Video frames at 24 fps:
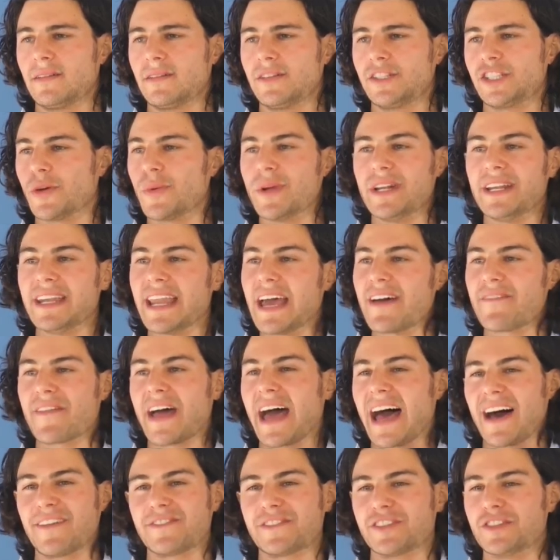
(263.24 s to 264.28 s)
So we never
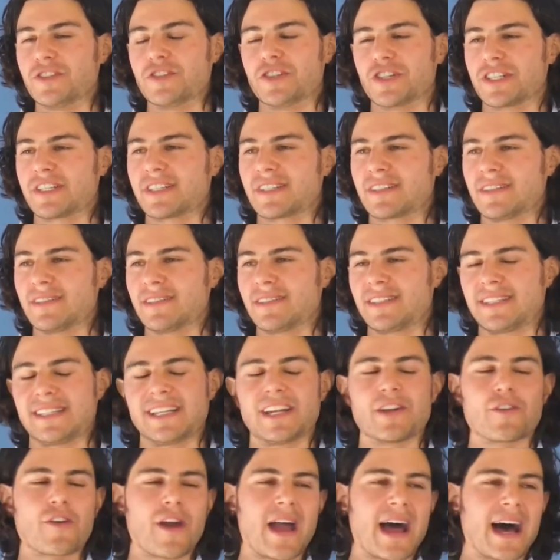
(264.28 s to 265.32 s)
have to just
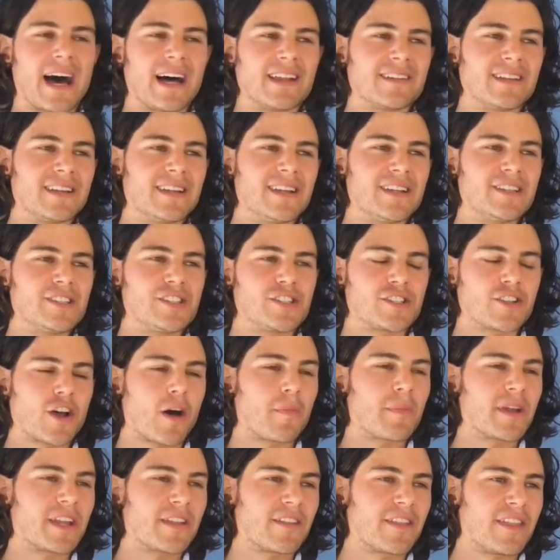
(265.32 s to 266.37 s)
sit around
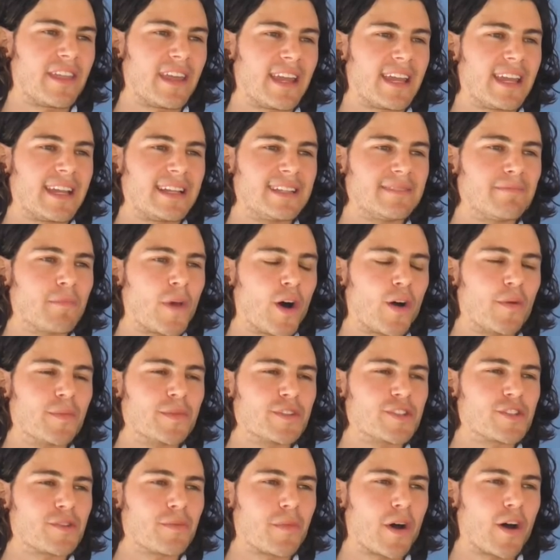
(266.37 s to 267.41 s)
stopping thinking
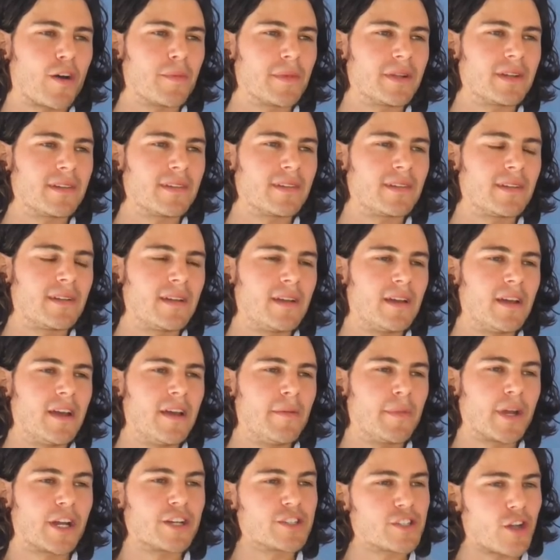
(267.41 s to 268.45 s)
moment to moment
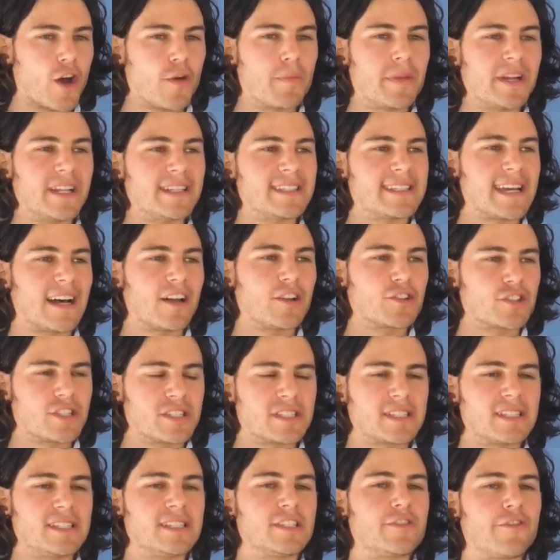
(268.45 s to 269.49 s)
because open
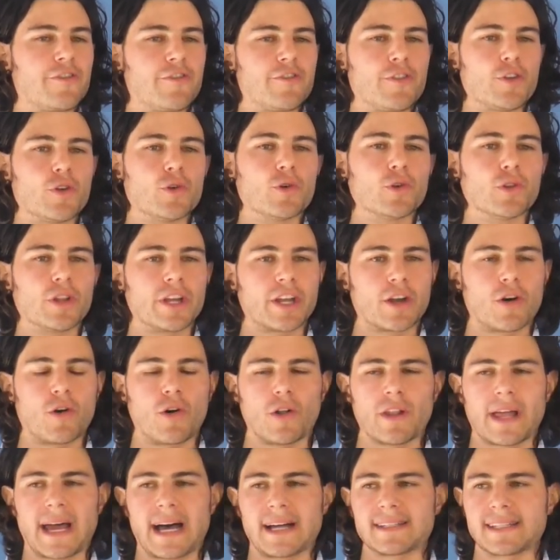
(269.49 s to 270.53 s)
intelligence is fueling
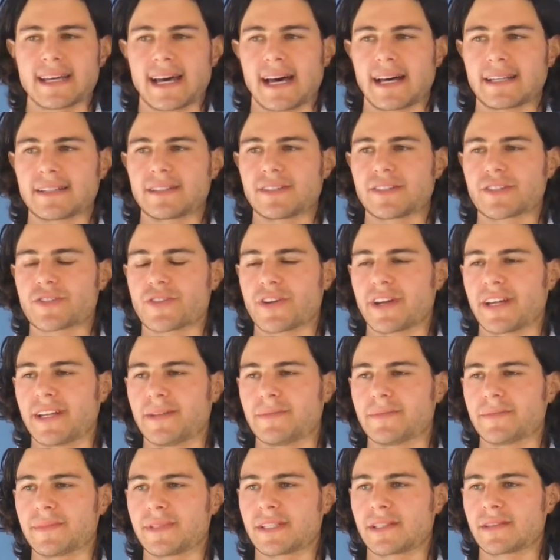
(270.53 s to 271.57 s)
all our data
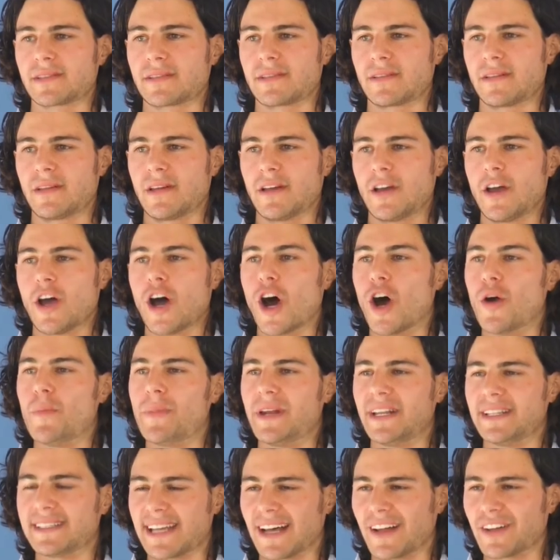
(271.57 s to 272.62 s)
streams.
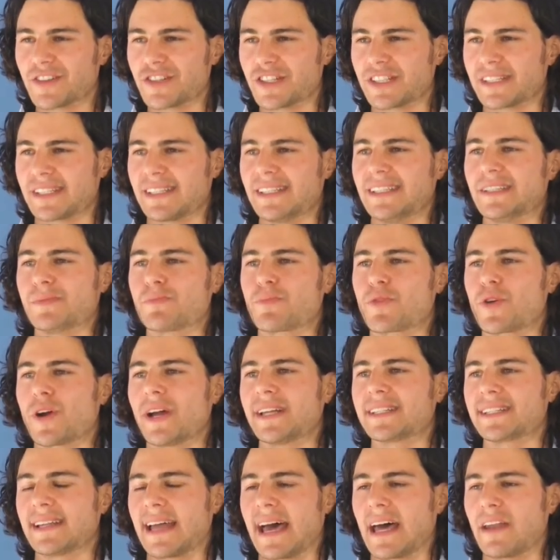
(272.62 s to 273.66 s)
Open intelligence is
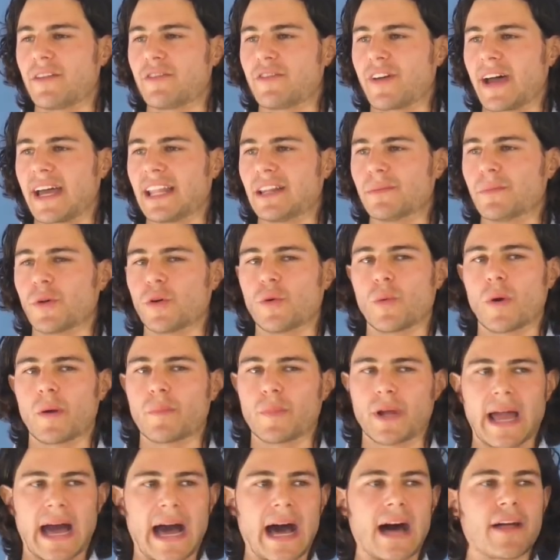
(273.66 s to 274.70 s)
present and available when
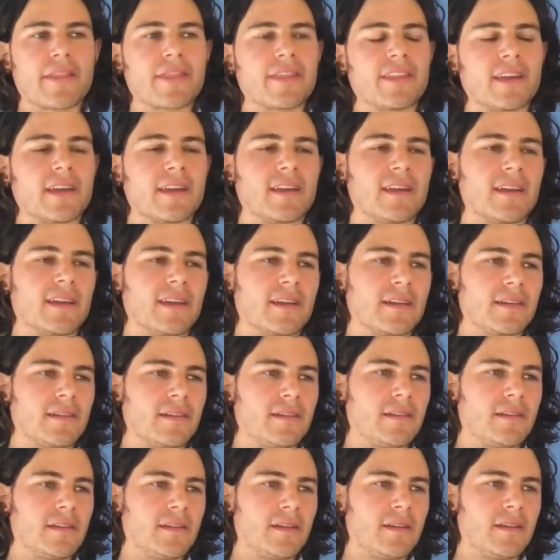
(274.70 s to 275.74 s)
we are thinking.
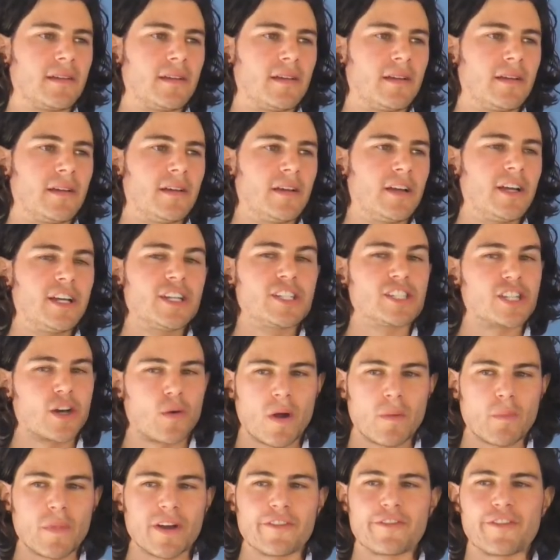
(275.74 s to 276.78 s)
So
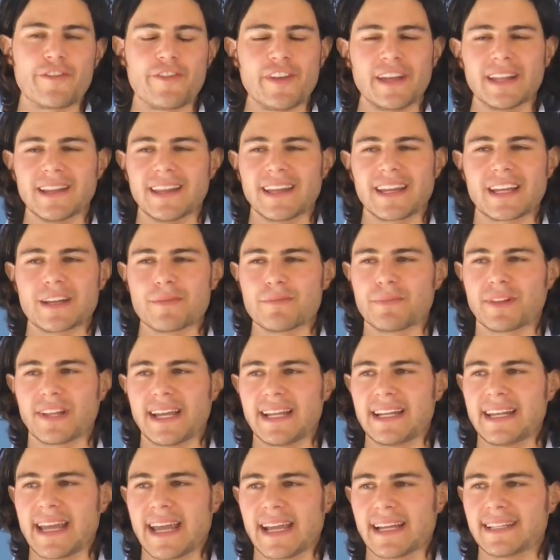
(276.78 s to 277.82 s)
when we're feeling
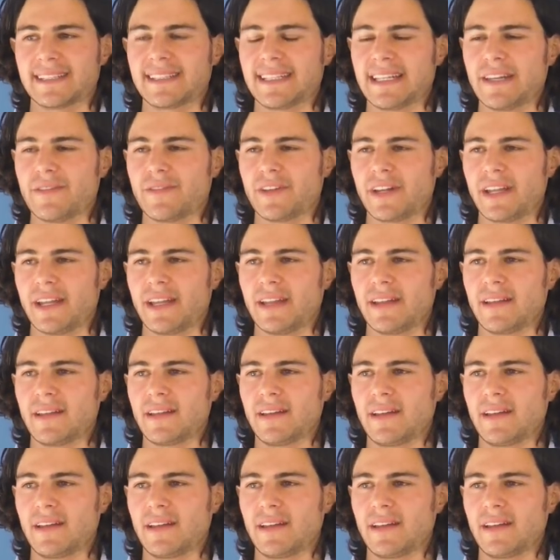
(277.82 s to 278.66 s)
complete negativity,